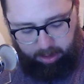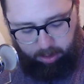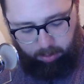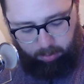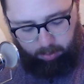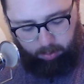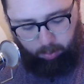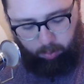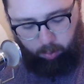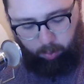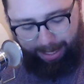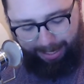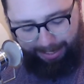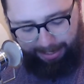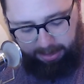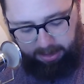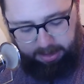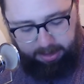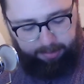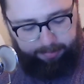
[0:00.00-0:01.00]

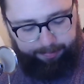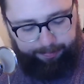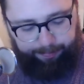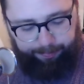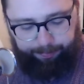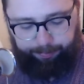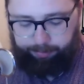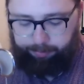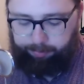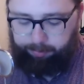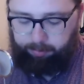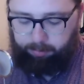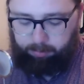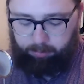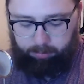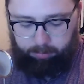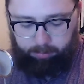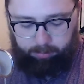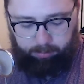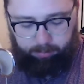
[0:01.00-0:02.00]
white
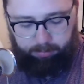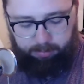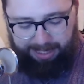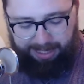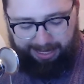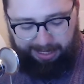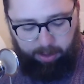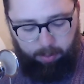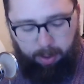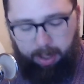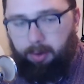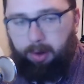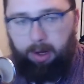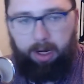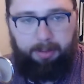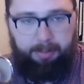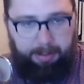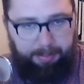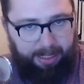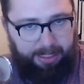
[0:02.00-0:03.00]
anyway, we're going
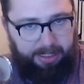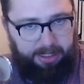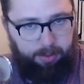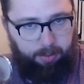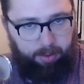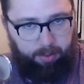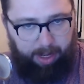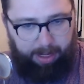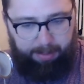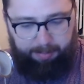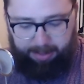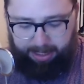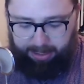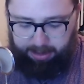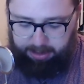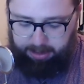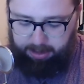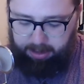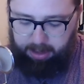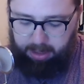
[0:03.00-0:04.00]
to be painting with white
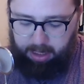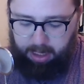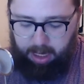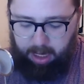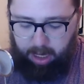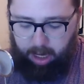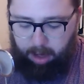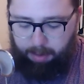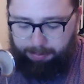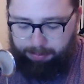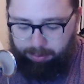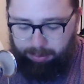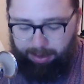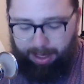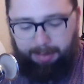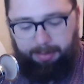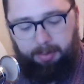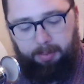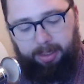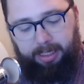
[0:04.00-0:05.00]
paint, I'll
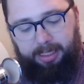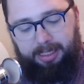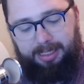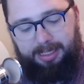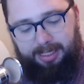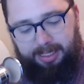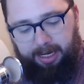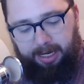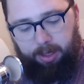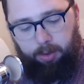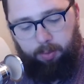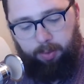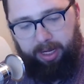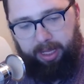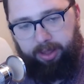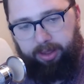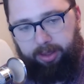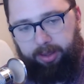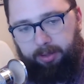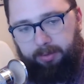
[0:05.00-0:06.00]
probably stick
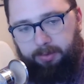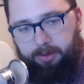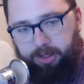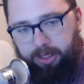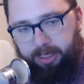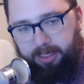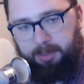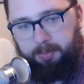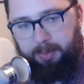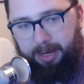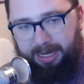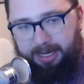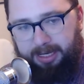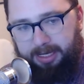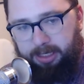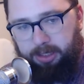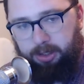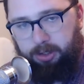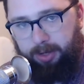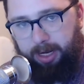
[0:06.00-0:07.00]
with just
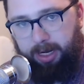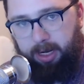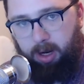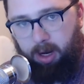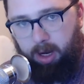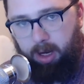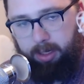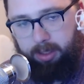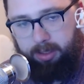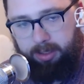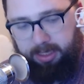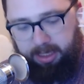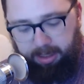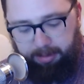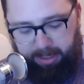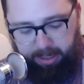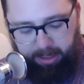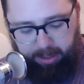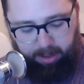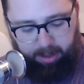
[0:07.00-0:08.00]
painting straight on to the
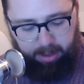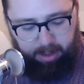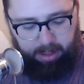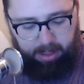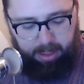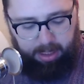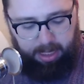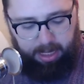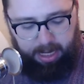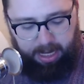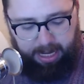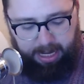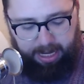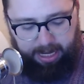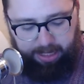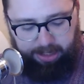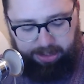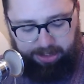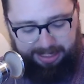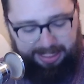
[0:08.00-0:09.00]
mini,
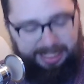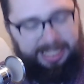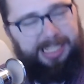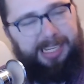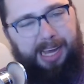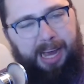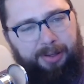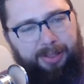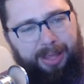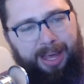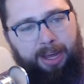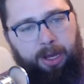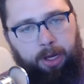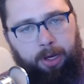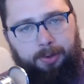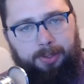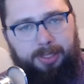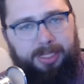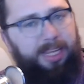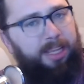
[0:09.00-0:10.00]
just to see how that
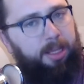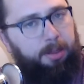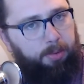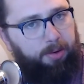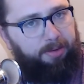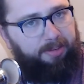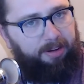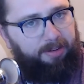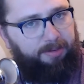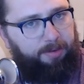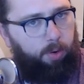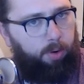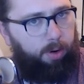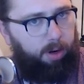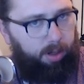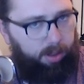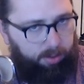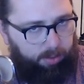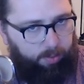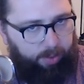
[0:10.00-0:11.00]
goes, and then moving
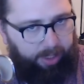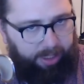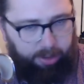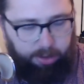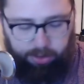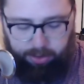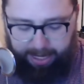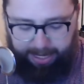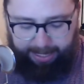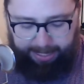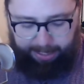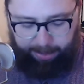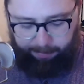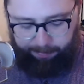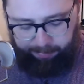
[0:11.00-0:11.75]
forward, we can try it out.